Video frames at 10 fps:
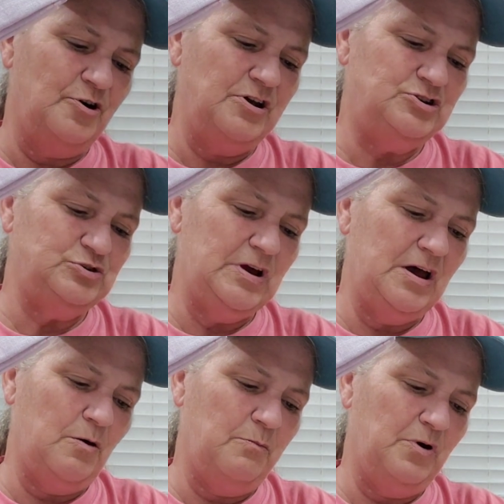32
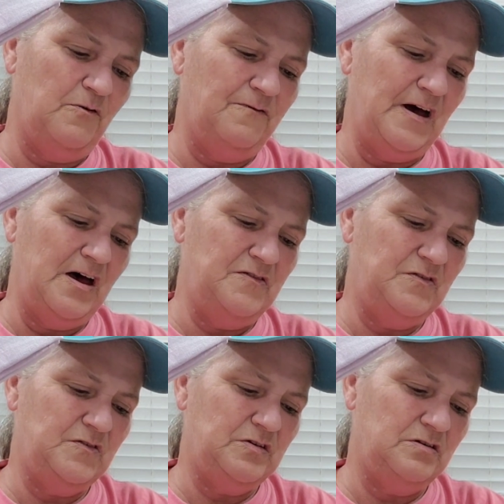count
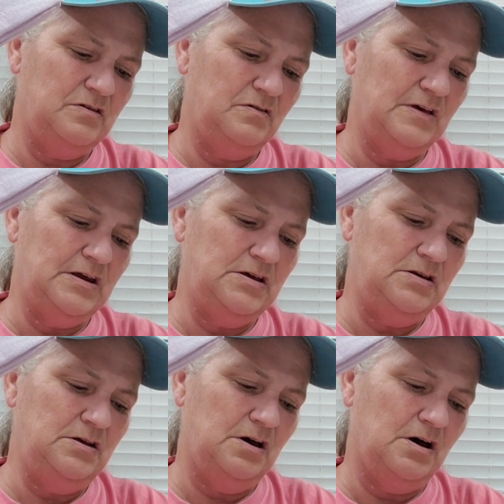Belfast linen.